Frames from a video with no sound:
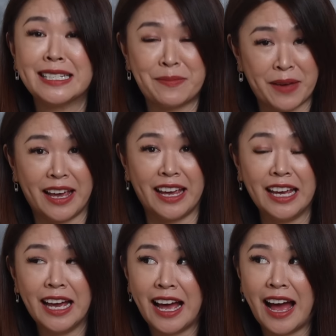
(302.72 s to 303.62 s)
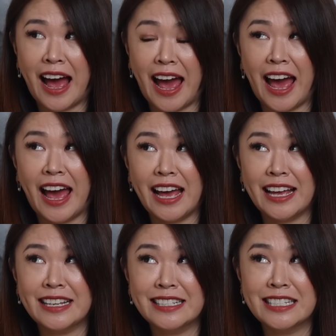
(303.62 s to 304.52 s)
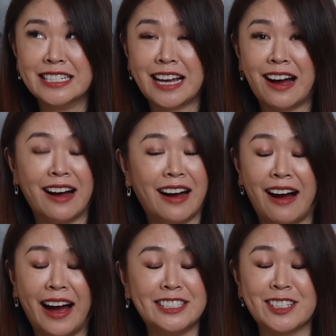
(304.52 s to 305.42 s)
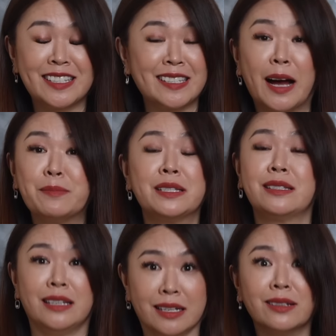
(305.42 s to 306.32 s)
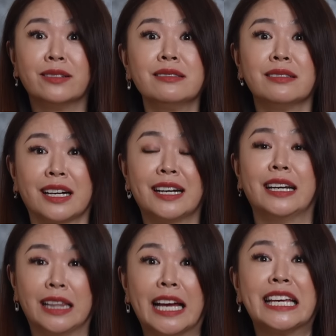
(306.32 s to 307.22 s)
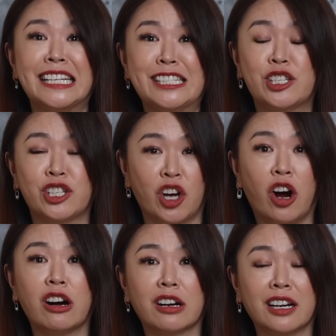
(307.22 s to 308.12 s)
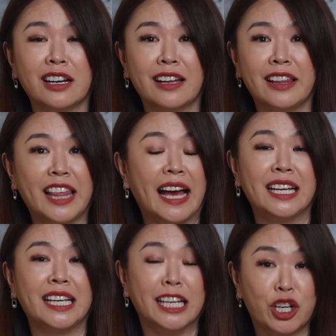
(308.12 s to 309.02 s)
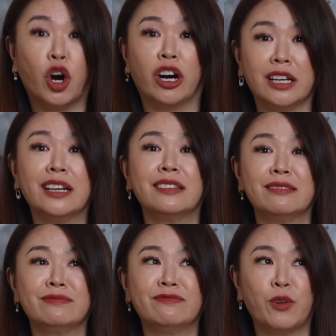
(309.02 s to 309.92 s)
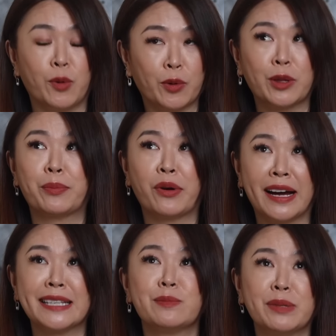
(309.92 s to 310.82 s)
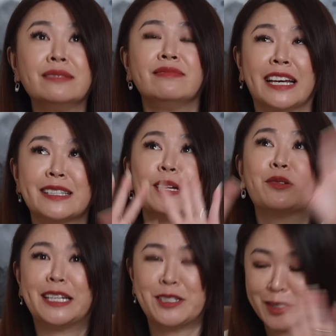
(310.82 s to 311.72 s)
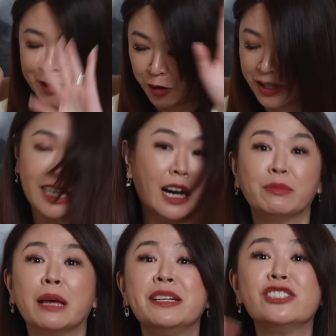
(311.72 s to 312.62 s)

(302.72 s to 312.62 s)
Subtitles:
to me, and I'm still kind of like in shock that he got it for the price. But yes, I'll get to the story time. Let me